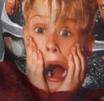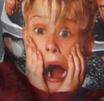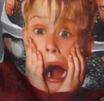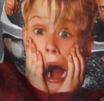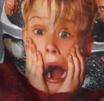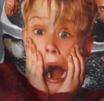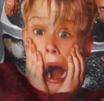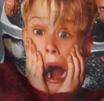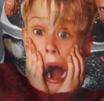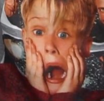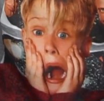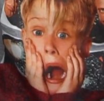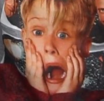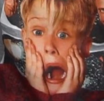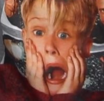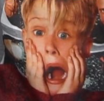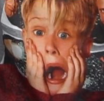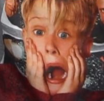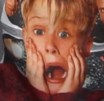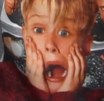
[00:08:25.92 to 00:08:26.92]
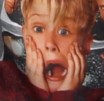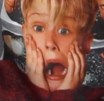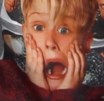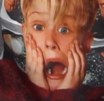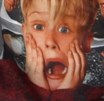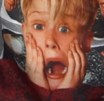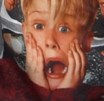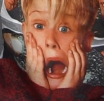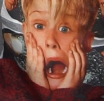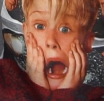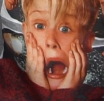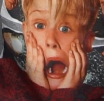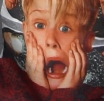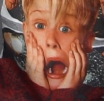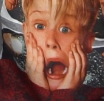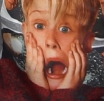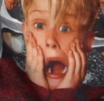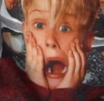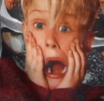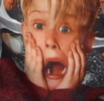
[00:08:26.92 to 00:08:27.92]

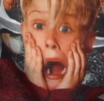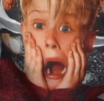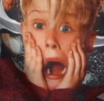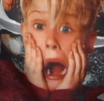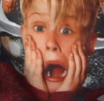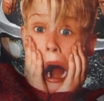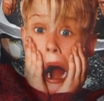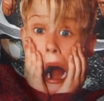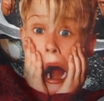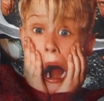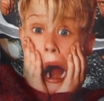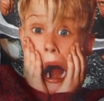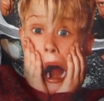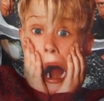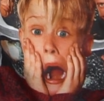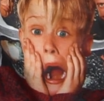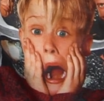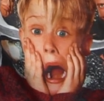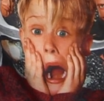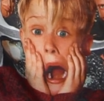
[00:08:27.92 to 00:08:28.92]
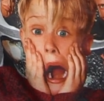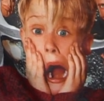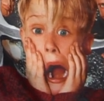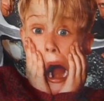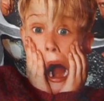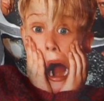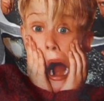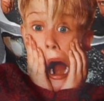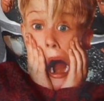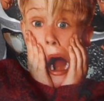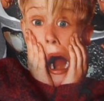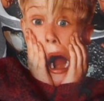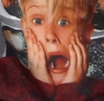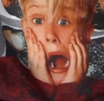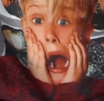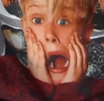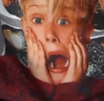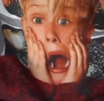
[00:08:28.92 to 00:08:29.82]
No words are spoken by the person on screen.